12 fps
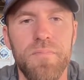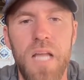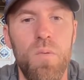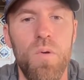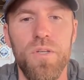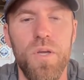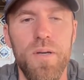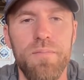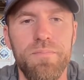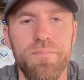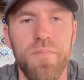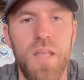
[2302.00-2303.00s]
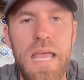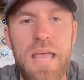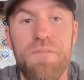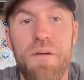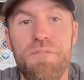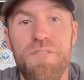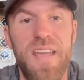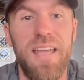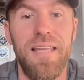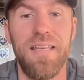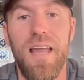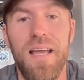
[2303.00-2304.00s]
I won't do it. If I'm
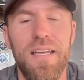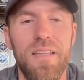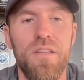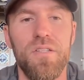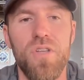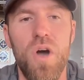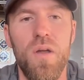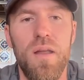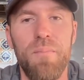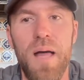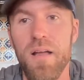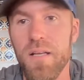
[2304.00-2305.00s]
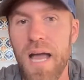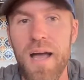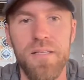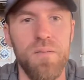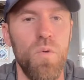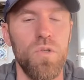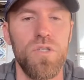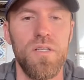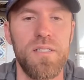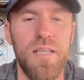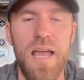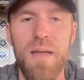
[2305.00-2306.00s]
feeling like in the zone, I'm like, guys, I'm watching
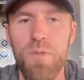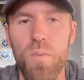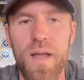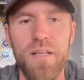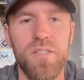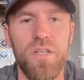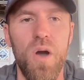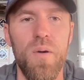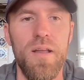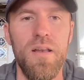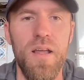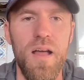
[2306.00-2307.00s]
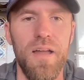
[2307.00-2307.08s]
this game, the way it's going.